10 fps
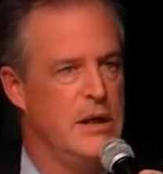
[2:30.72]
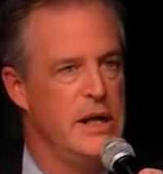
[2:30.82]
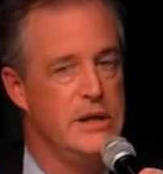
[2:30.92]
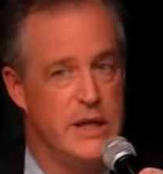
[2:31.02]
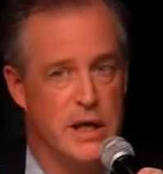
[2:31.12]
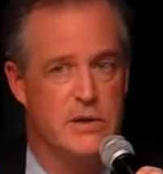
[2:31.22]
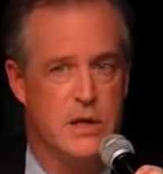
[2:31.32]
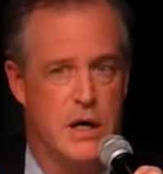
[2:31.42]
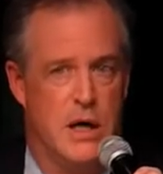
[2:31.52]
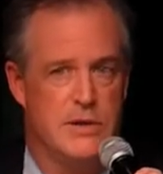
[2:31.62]
It does
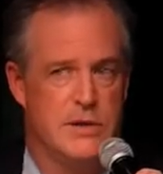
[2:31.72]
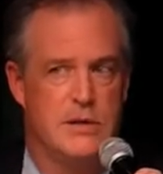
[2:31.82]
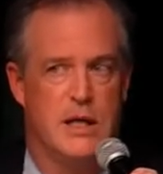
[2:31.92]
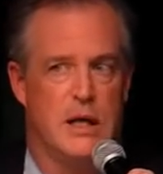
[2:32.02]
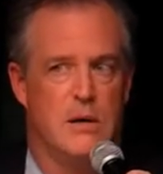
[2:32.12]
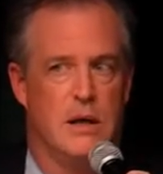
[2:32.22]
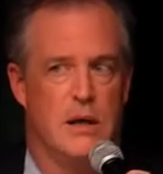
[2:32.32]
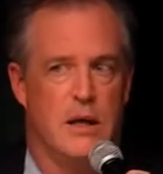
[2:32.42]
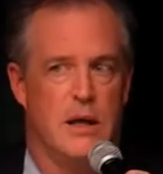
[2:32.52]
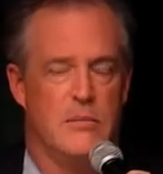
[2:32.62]
cost this county a
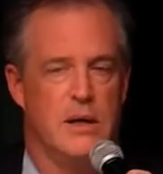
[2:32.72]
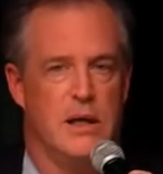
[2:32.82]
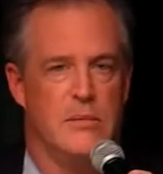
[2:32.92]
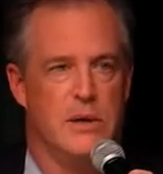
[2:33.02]
lot of money,